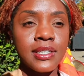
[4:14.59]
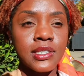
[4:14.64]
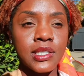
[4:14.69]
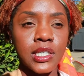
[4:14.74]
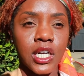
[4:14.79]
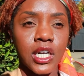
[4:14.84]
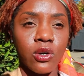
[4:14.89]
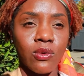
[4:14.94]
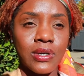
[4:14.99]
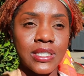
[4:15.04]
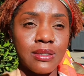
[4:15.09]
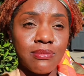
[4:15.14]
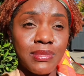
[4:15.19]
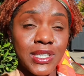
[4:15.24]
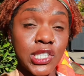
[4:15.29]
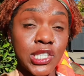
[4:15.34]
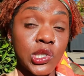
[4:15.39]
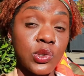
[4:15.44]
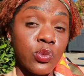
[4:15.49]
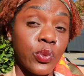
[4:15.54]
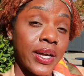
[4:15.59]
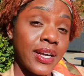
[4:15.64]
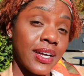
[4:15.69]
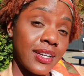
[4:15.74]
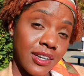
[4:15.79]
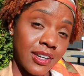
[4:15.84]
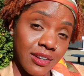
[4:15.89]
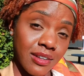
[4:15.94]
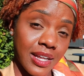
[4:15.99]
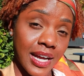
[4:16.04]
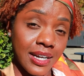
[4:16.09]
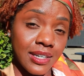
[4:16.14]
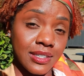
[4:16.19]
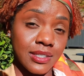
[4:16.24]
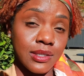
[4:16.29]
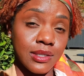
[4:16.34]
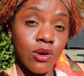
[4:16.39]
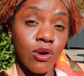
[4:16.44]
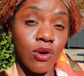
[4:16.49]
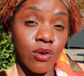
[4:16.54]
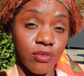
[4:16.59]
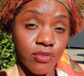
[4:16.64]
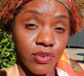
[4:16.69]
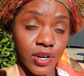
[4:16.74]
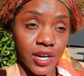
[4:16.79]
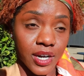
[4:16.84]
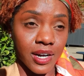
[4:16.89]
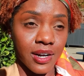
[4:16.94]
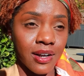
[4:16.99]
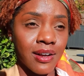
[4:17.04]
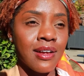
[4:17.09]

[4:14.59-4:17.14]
So you're going to be swinging your legs over,